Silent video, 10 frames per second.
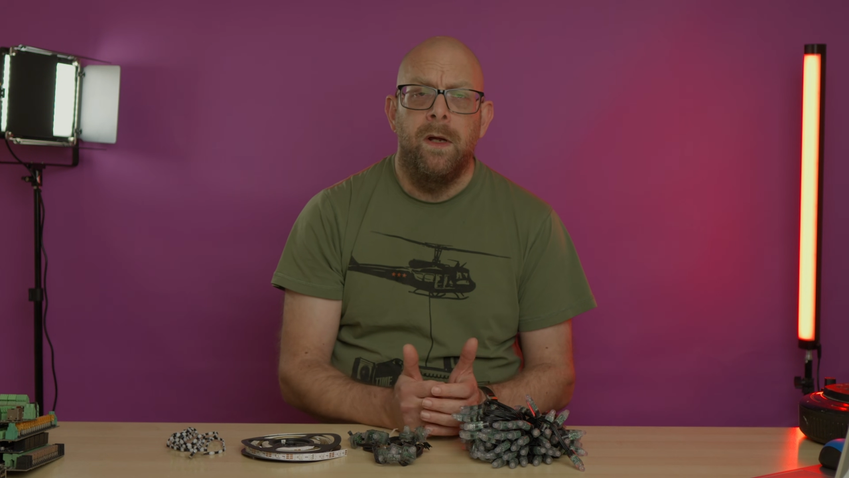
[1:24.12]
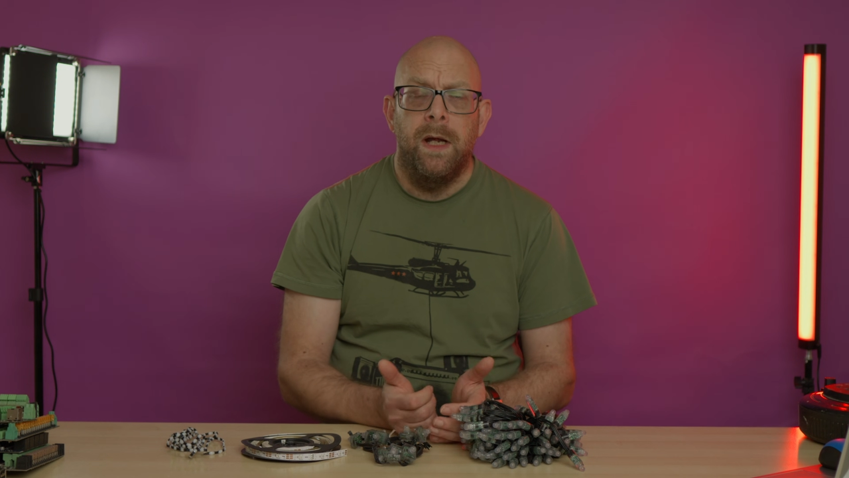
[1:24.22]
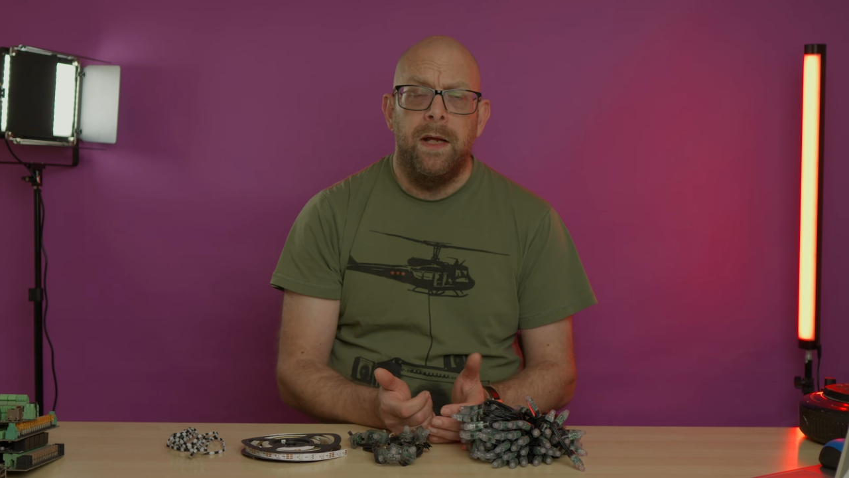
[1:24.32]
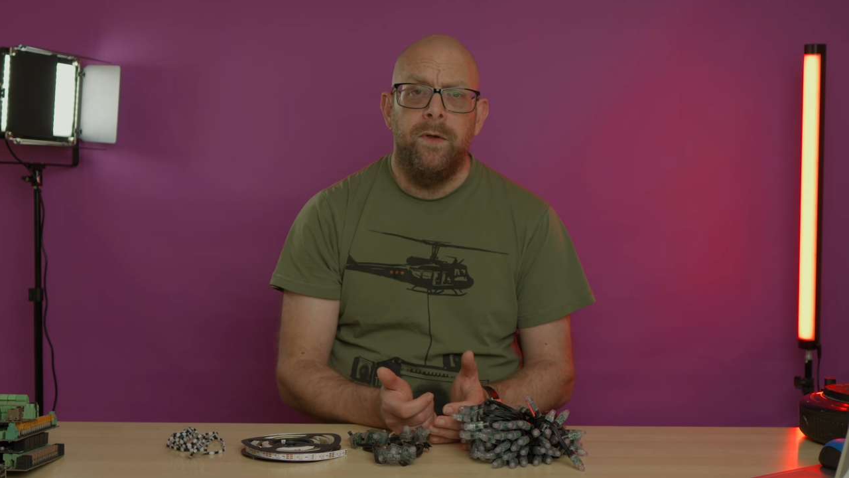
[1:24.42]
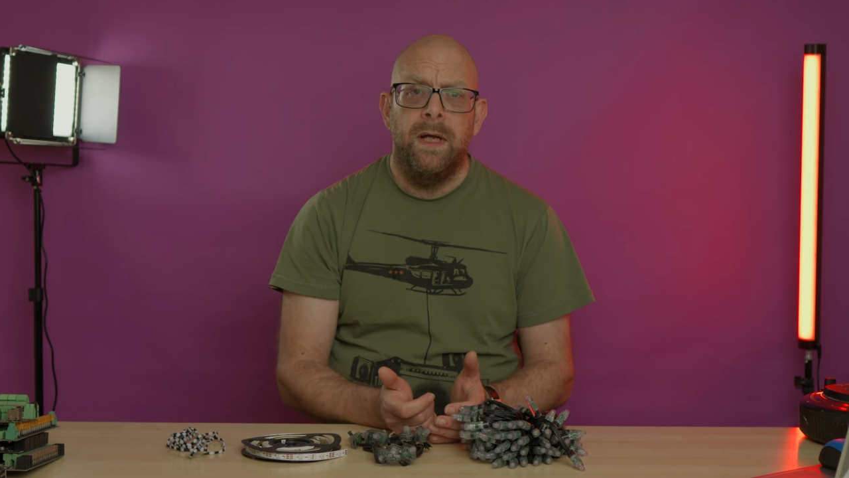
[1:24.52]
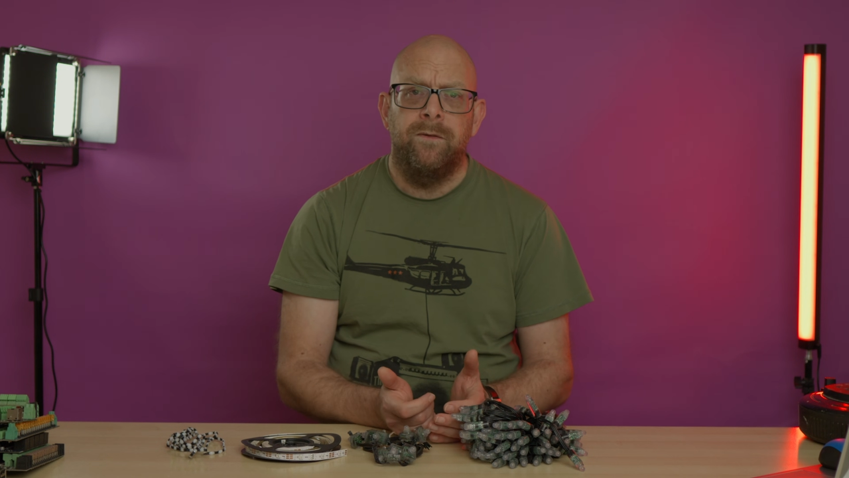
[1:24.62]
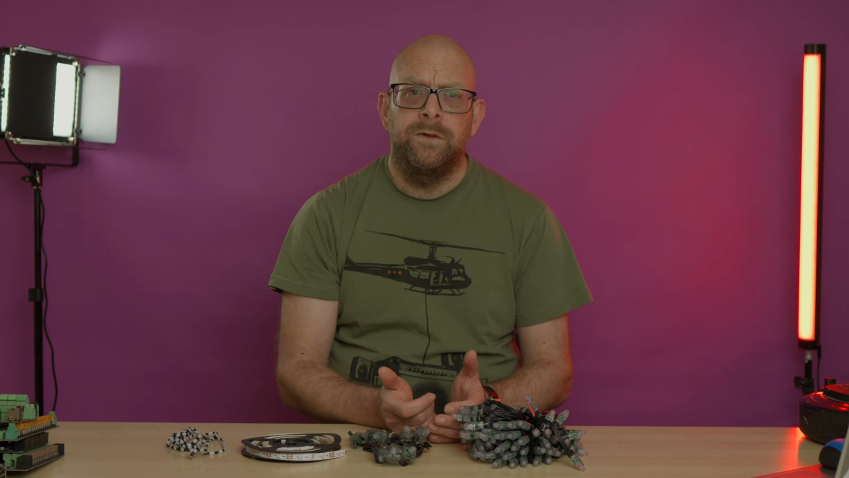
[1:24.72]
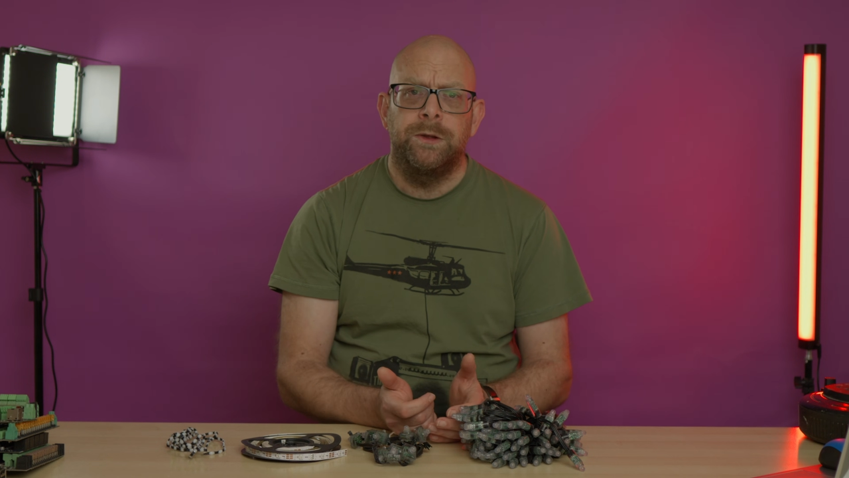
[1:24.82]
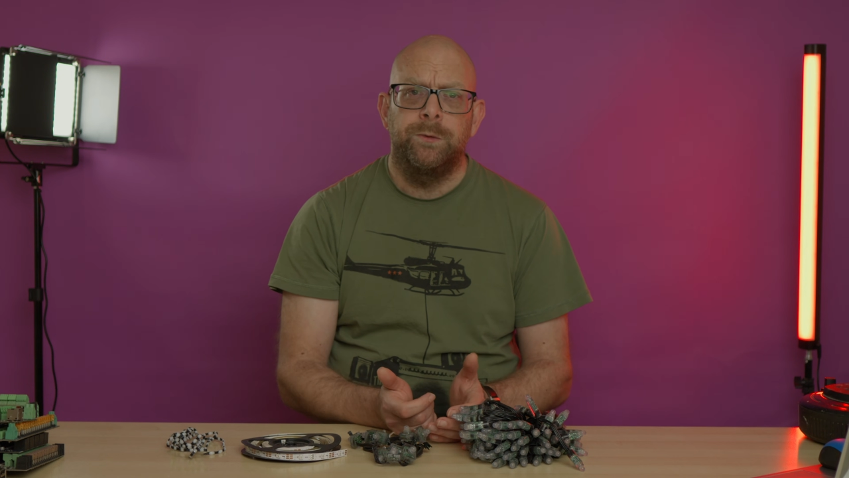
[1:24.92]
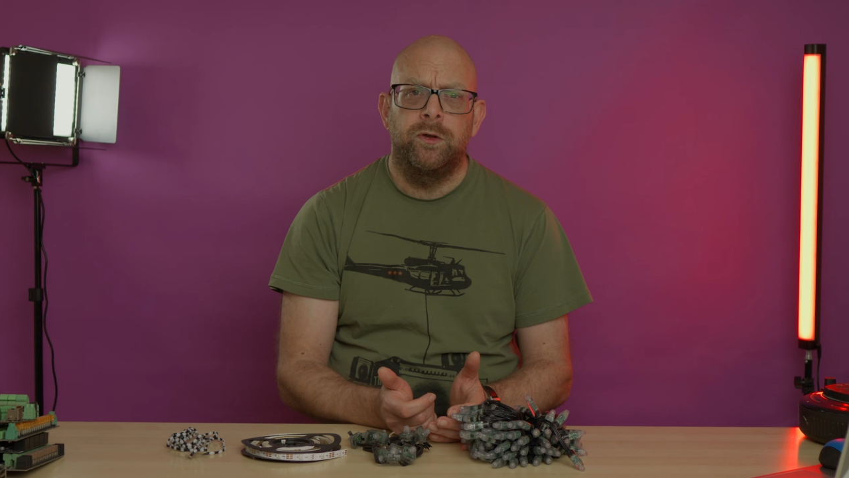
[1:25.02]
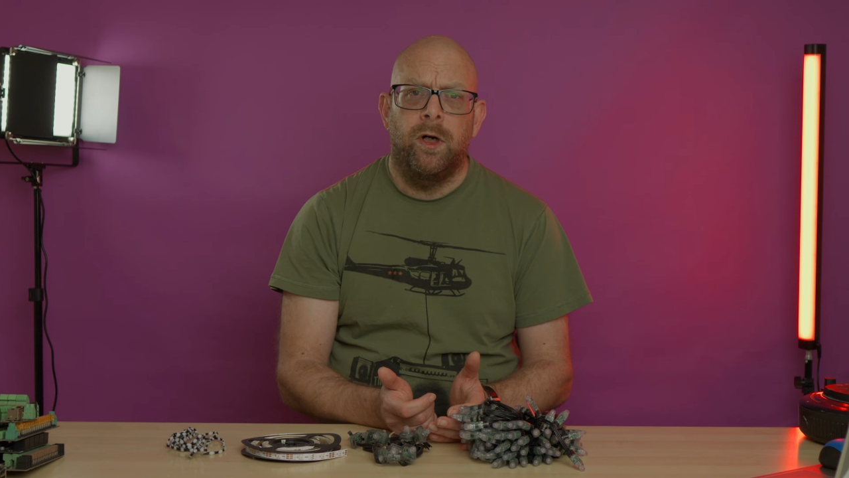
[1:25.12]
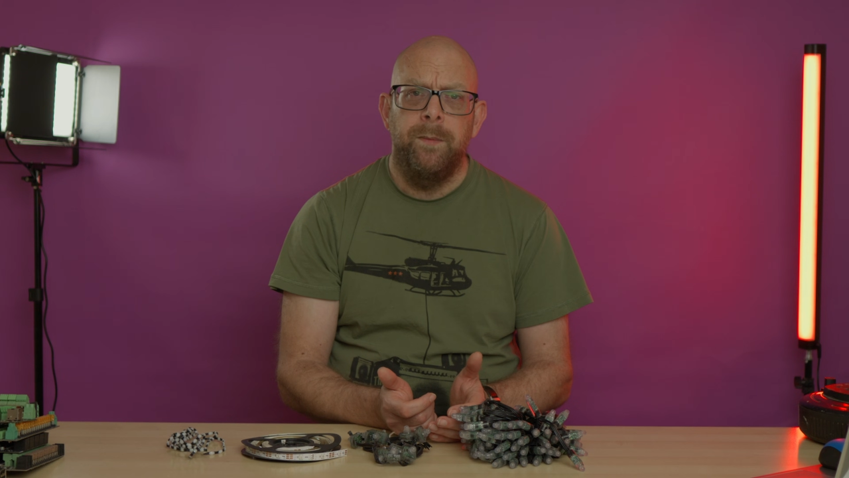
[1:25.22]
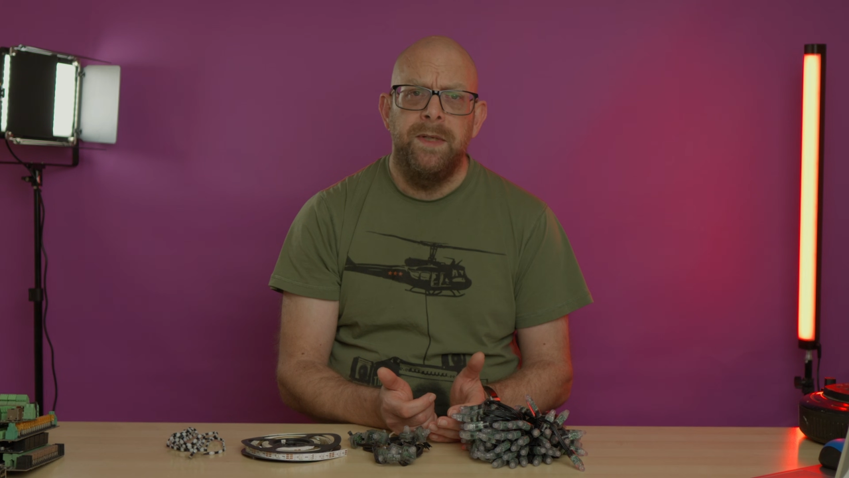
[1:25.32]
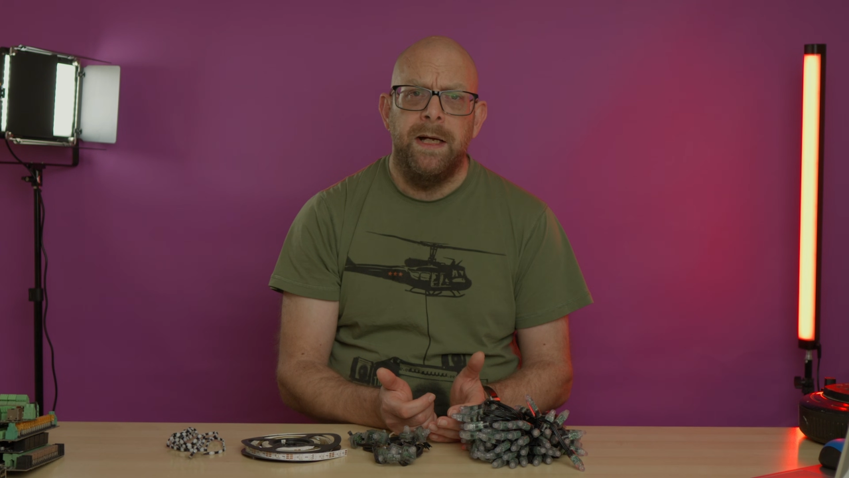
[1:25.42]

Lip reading: If you haven't subscribed